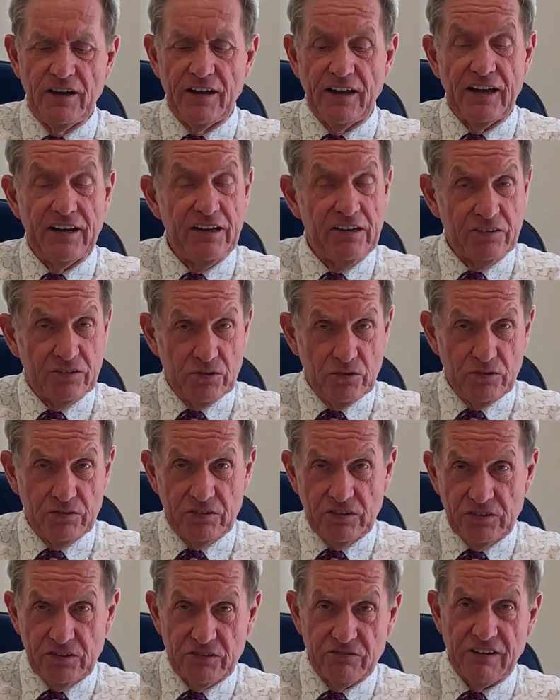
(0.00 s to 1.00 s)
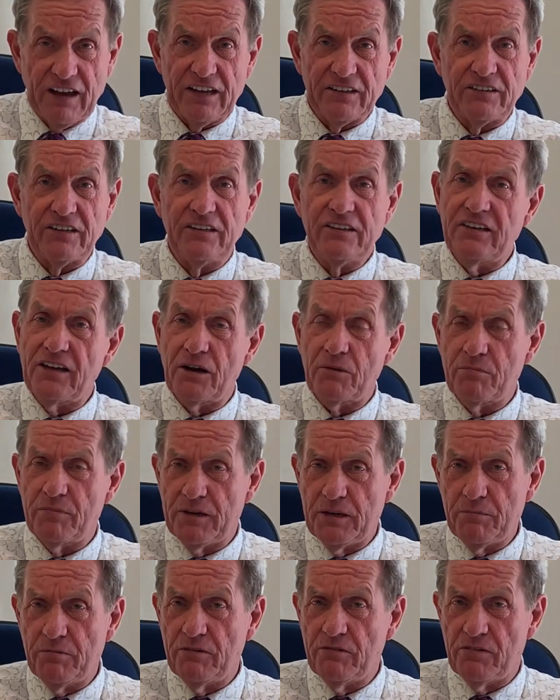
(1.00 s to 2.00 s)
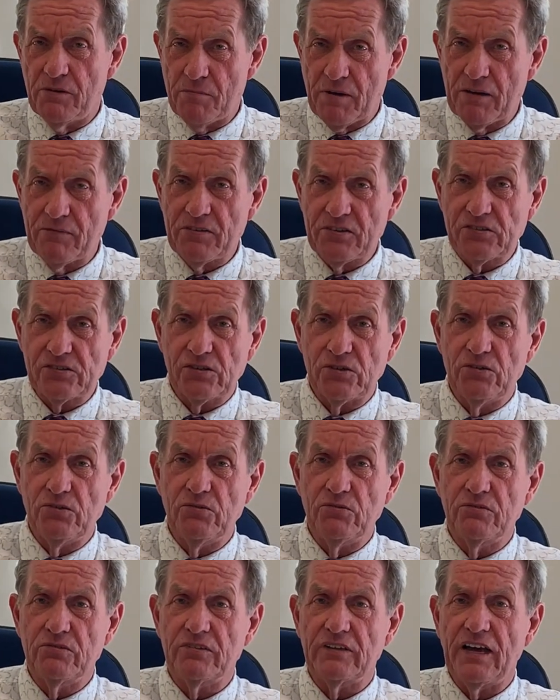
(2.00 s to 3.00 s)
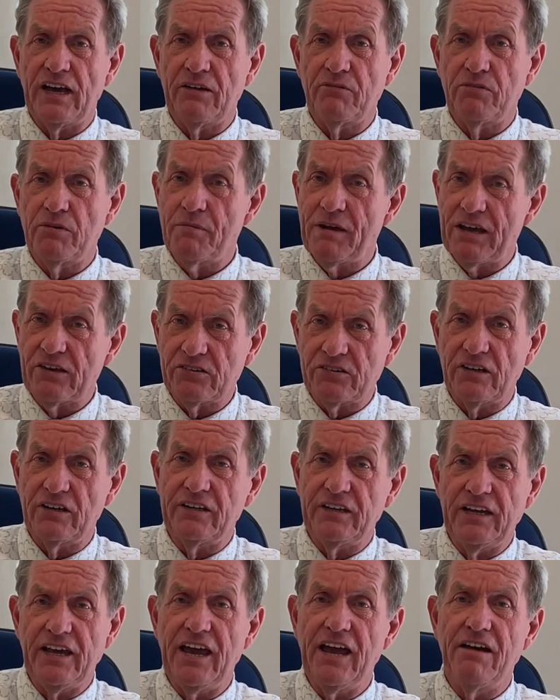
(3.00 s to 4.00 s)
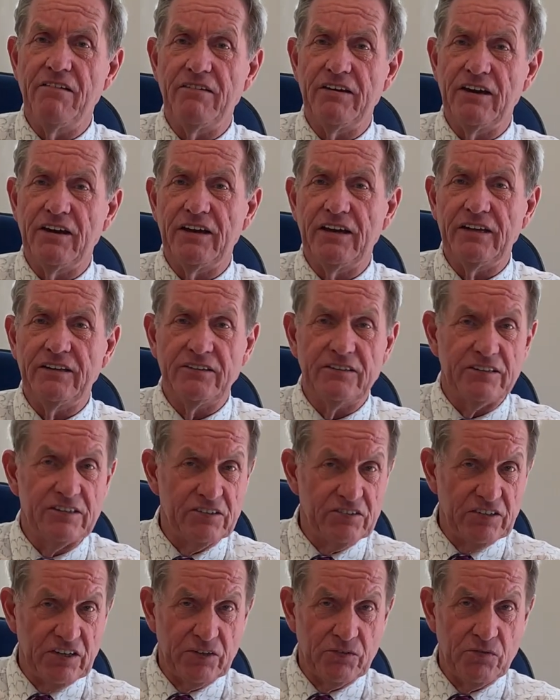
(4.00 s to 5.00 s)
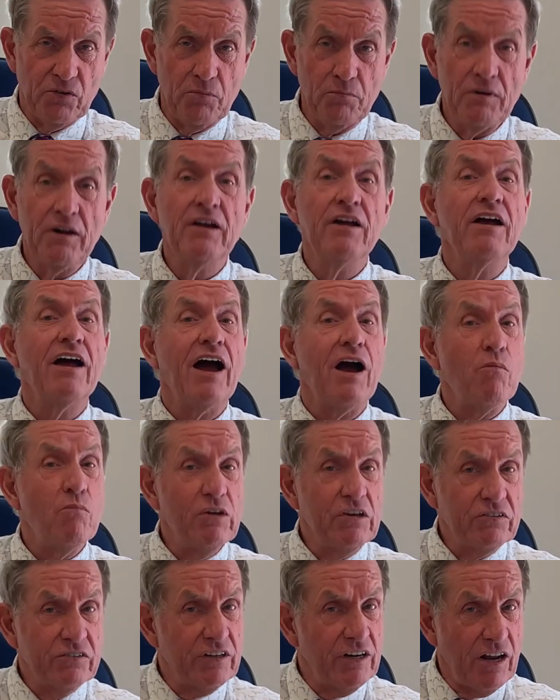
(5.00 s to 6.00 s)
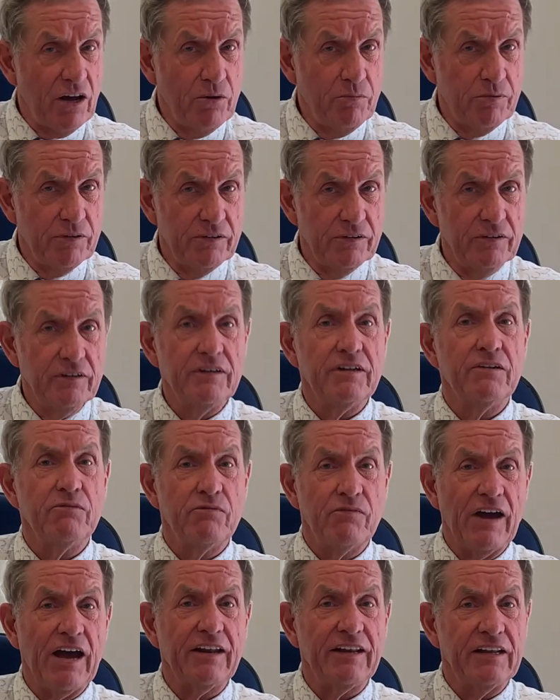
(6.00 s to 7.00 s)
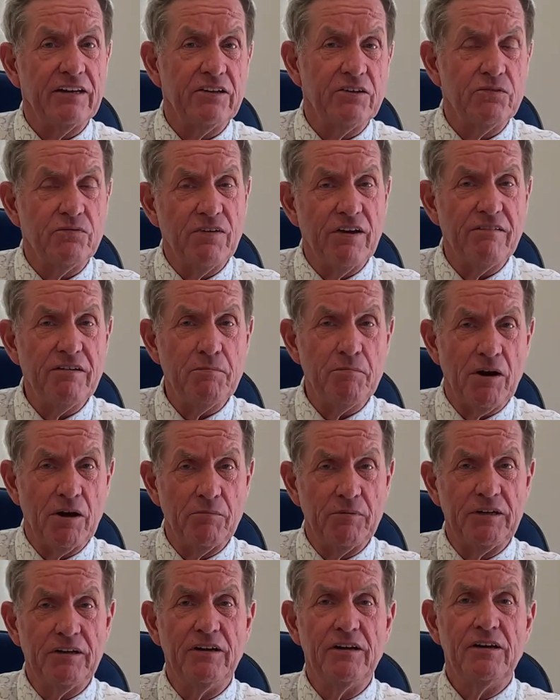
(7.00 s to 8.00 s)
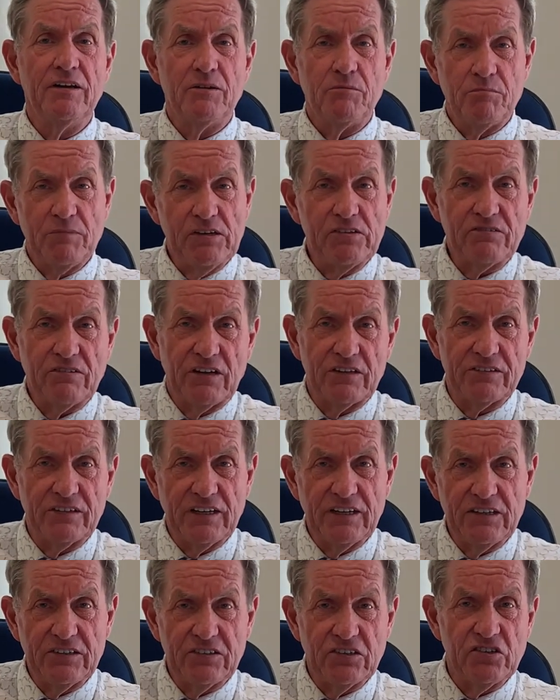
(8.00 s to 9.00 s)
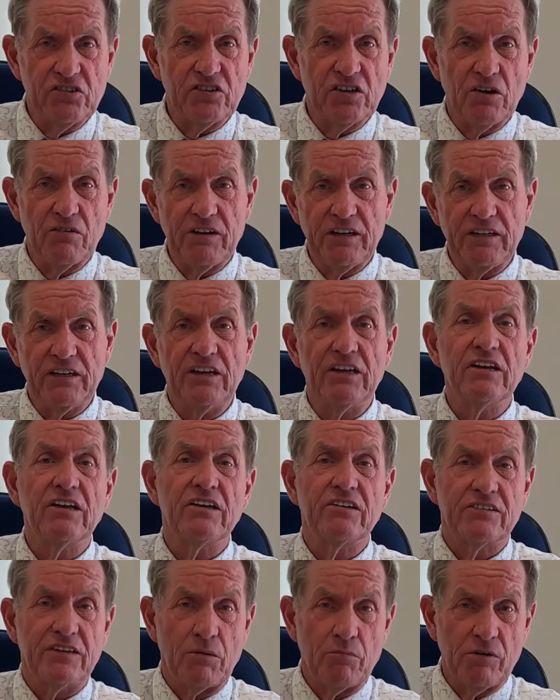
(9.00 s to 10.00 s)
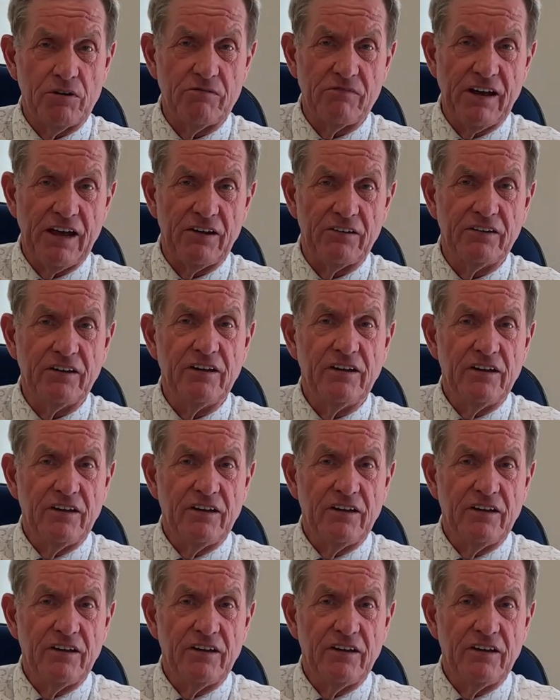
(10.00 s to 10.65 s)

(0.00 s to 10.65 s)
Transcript: And this course is attracting young people from other schools and from outside the area into the sixth form. And we're still open. In fact, at this very moment, Mr. Ardelis is showing someone round